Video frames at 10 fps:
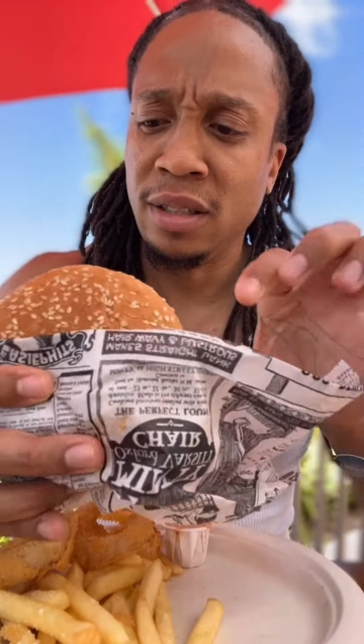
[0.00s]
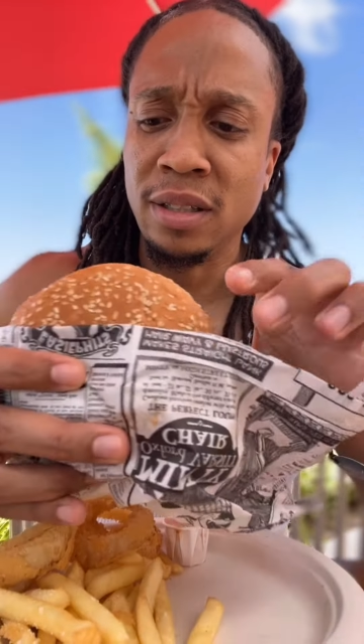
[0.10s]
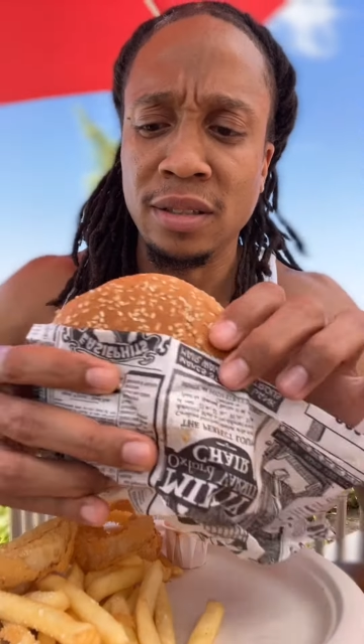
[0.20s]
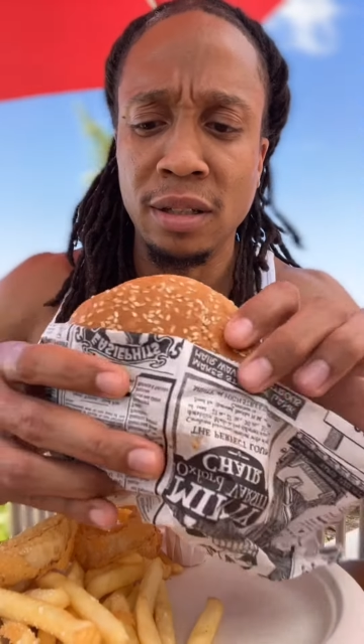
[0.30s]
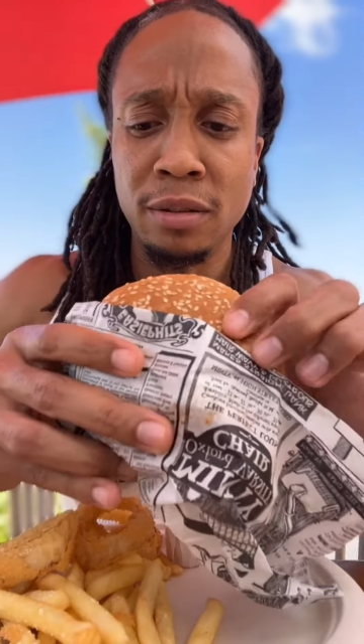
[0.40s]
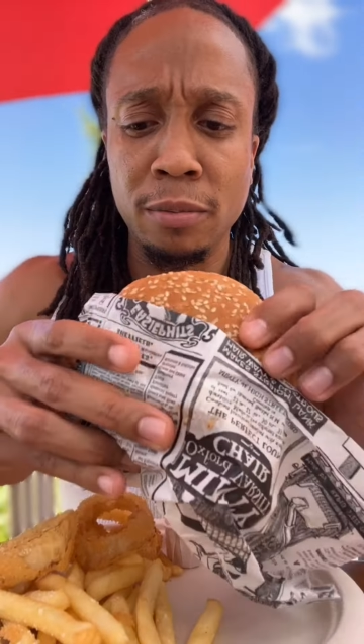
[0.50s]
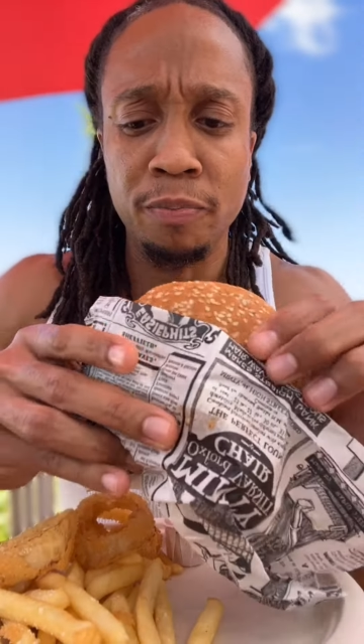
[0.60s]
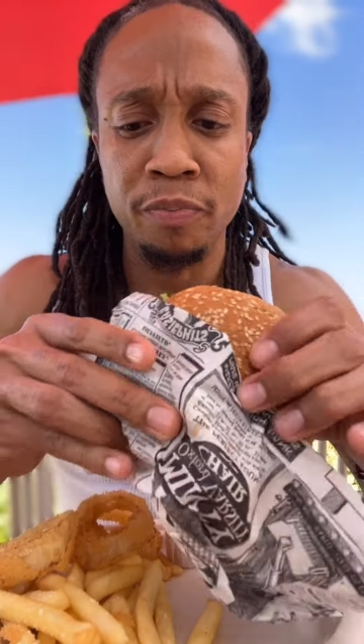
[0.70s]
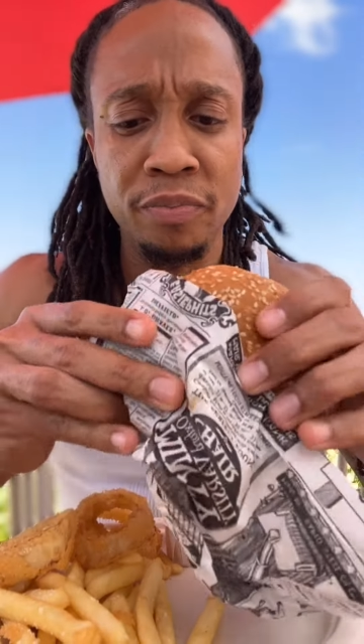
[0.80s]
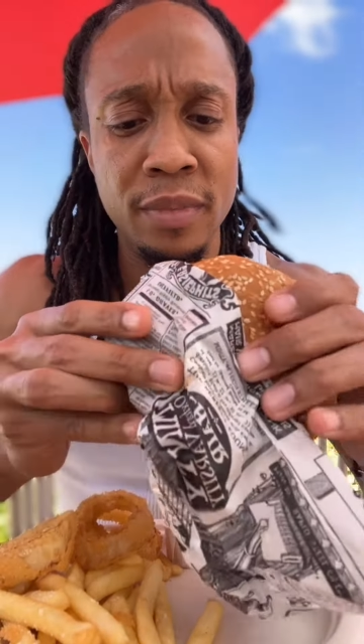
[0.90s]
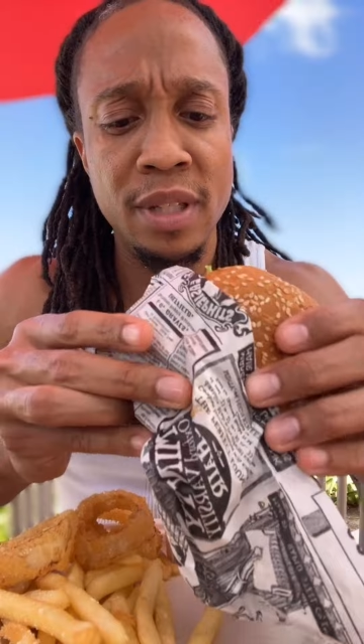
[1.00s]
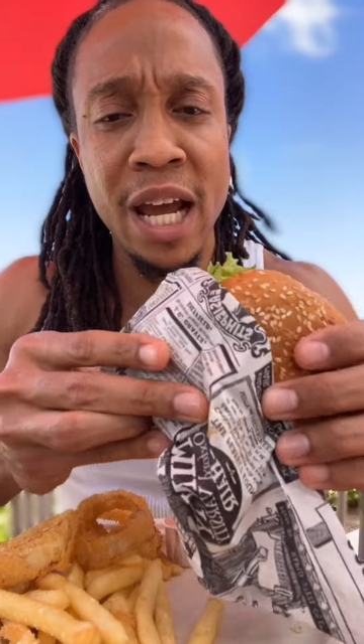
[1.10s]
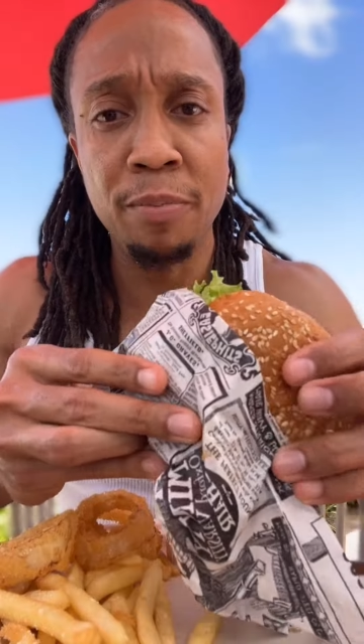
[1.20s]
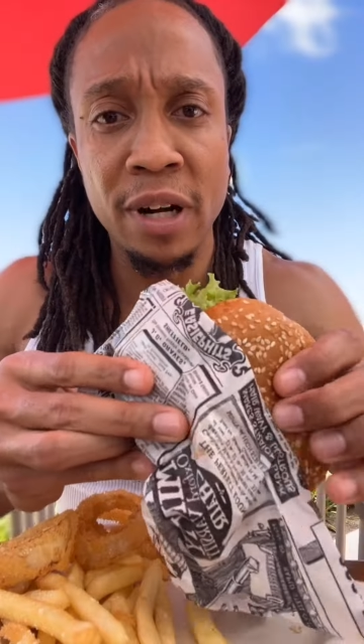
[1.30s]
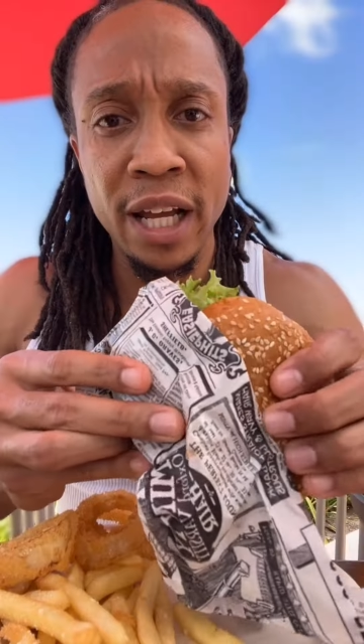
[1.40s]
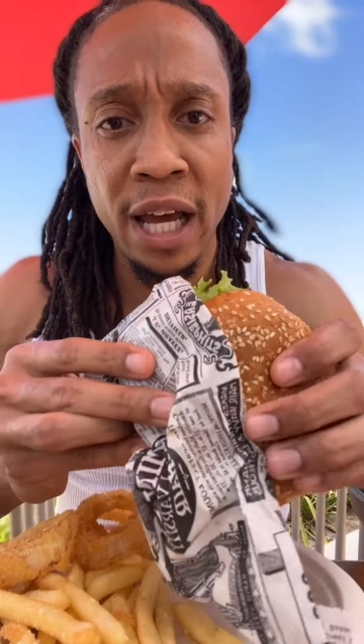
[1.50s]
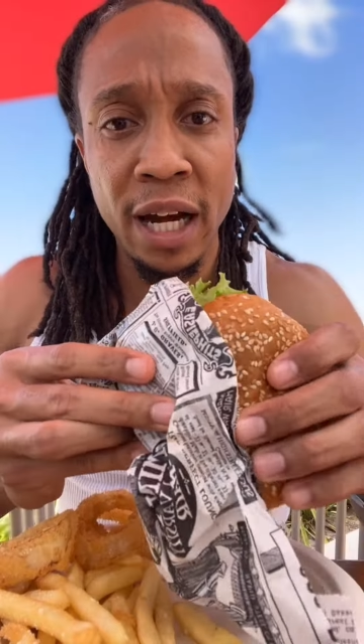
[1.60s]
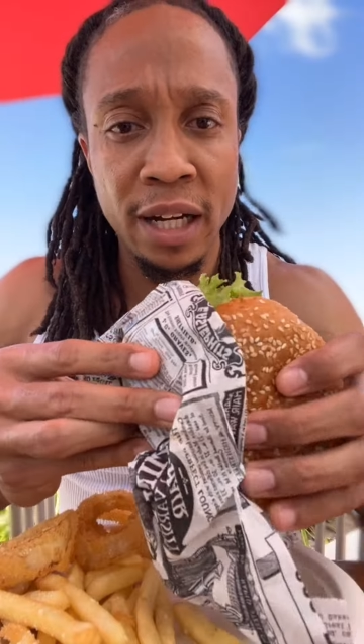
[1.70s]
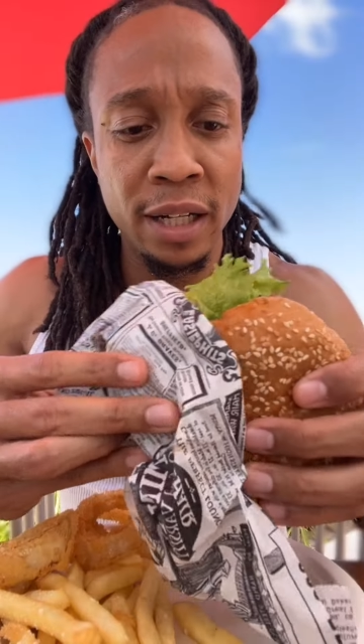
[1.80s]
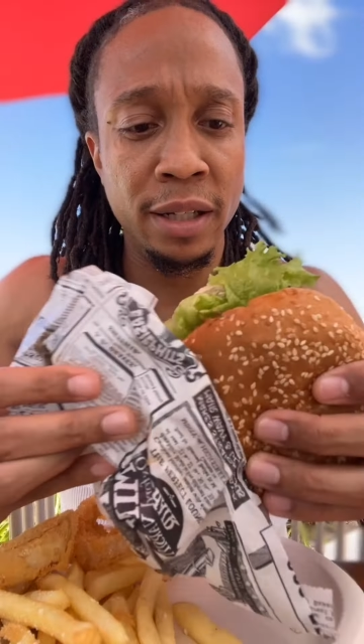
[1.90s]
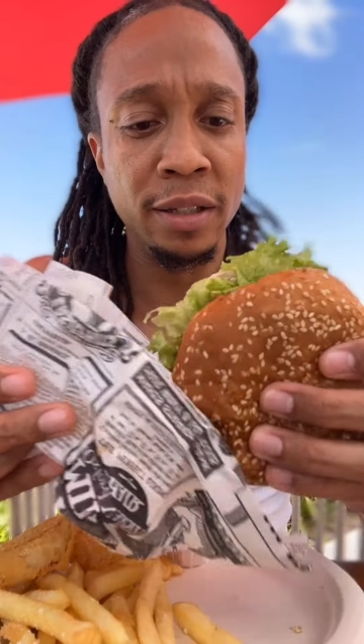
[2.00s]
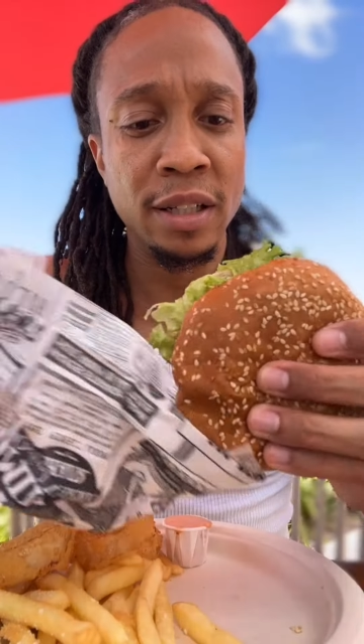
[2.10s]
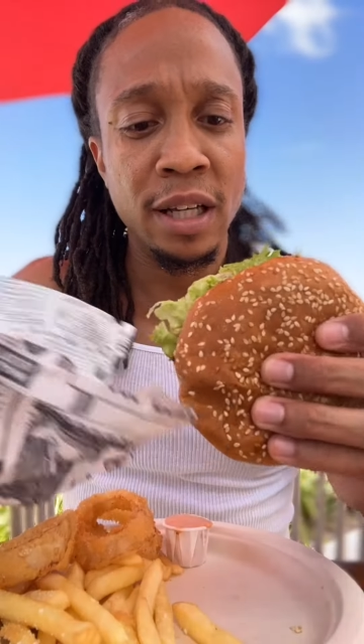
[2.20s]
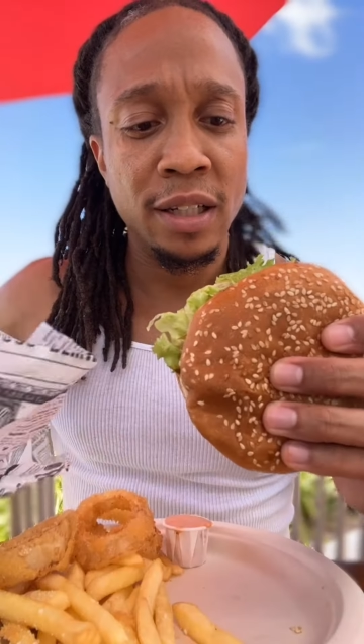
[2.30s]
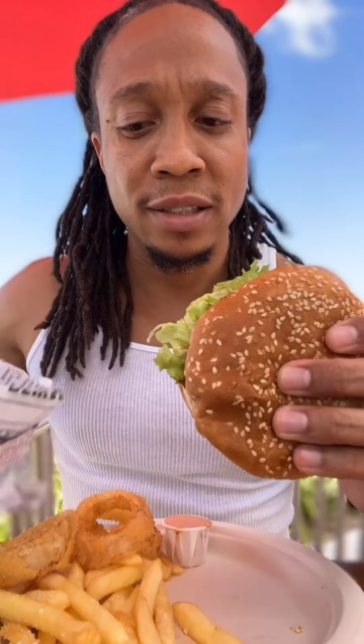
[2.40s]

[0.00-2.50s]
this little diaper they got in there.